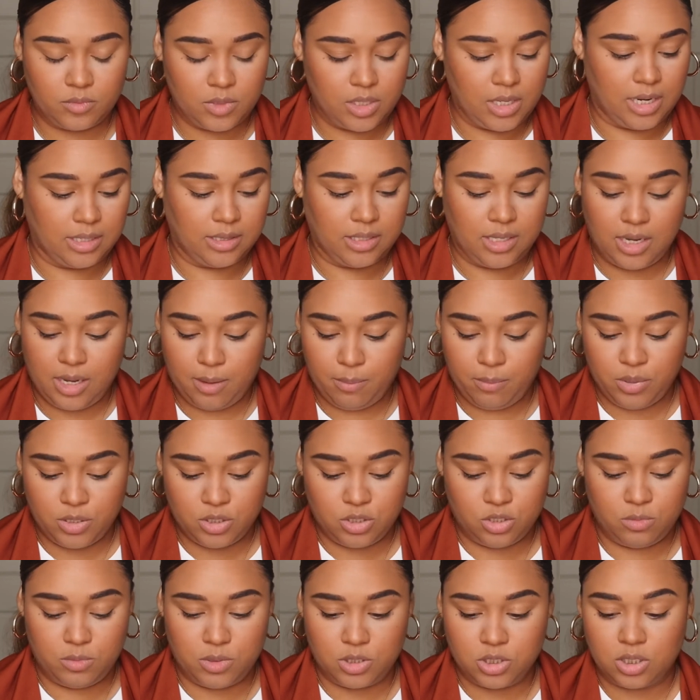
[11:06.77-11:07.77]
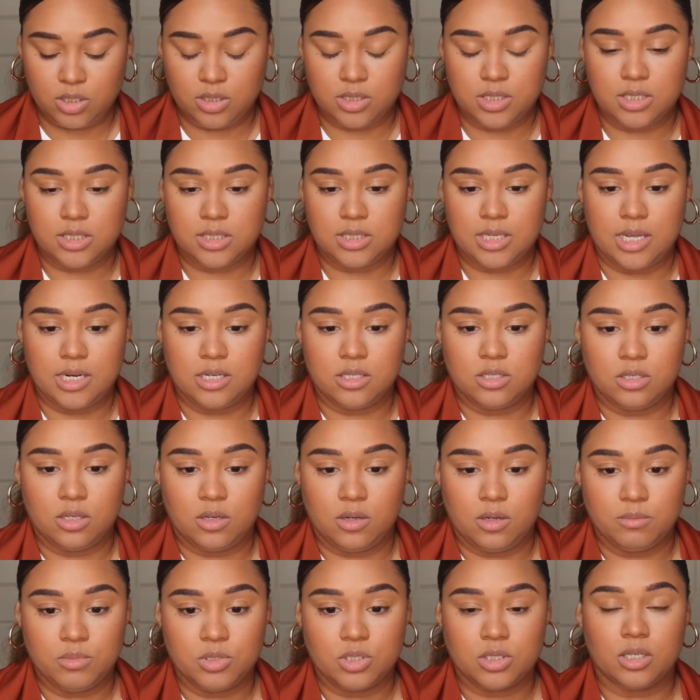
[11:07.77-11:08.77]
I think I put too much on this side, so
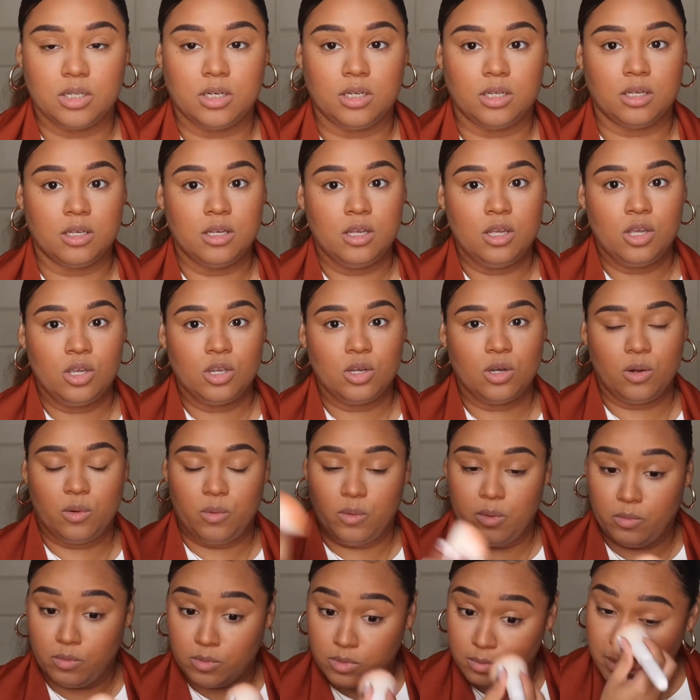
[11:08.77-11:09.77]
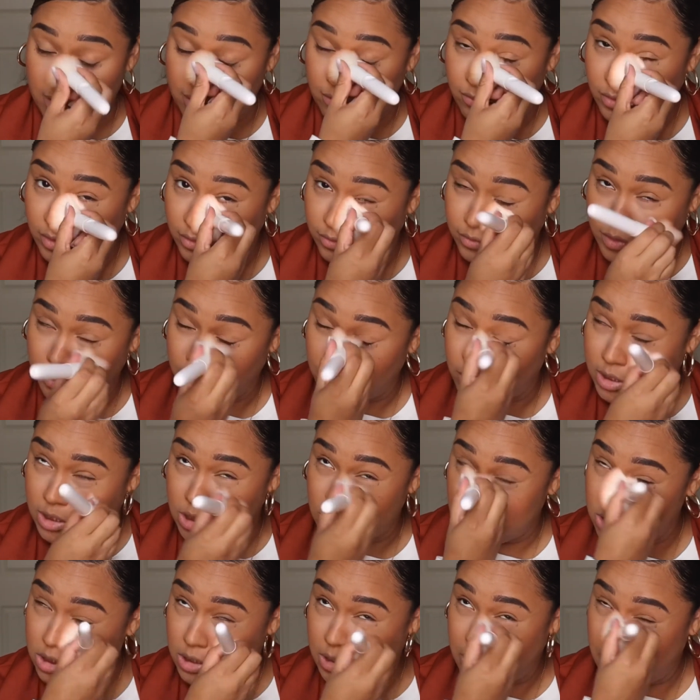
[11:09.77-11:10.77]
I'm just gonna go in with my fluffy
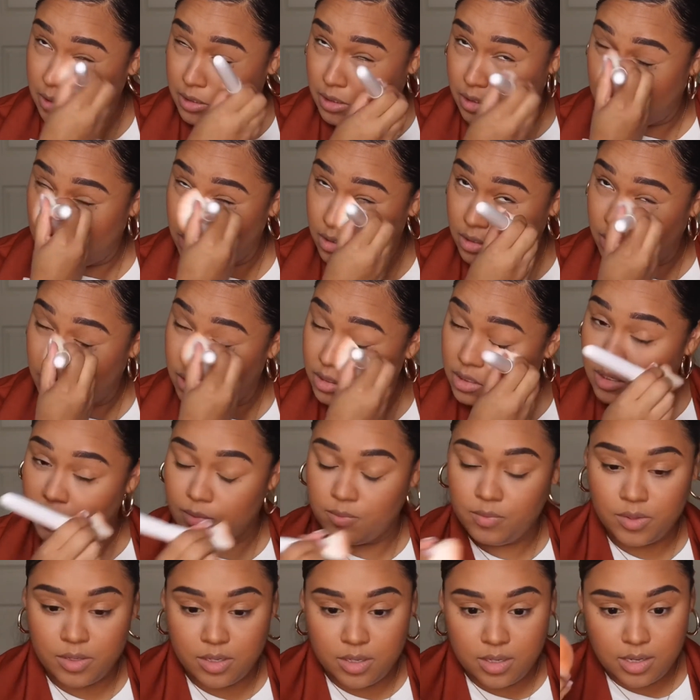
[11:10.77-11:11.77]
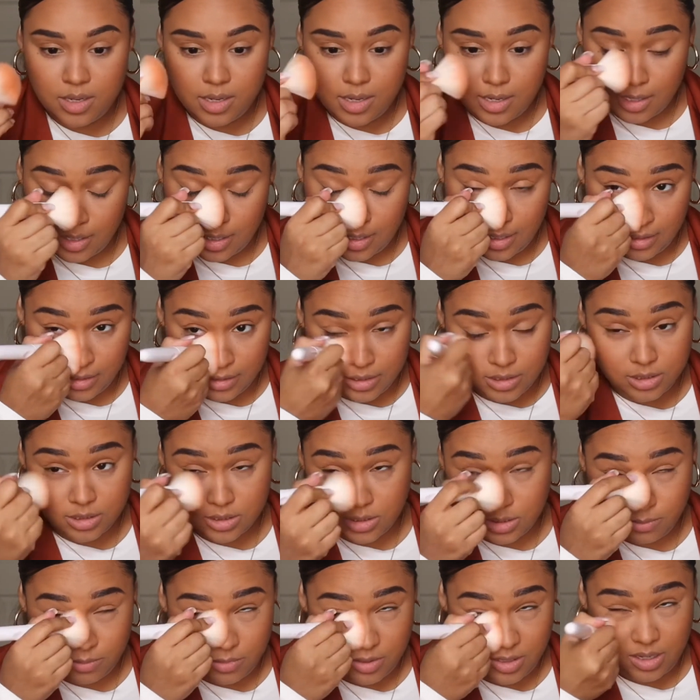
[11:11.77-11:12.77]
brush and kind of dust
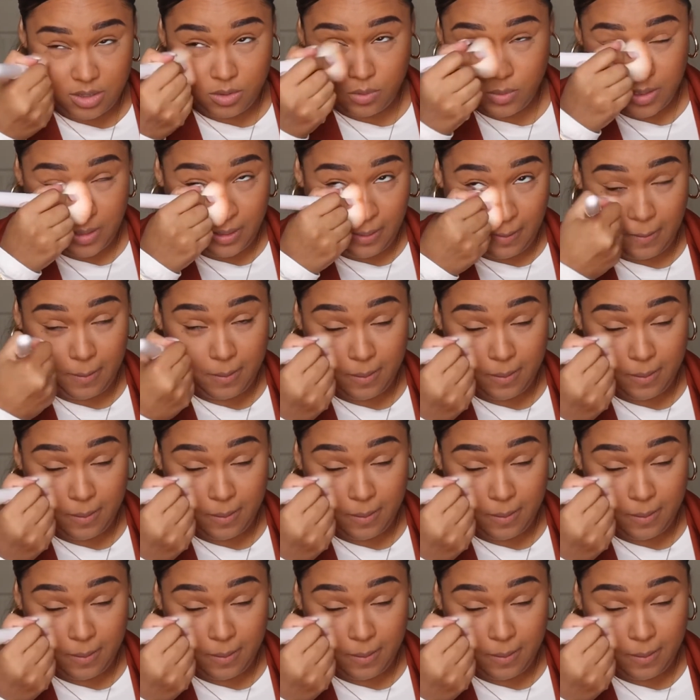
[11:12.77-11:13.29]
some of that away.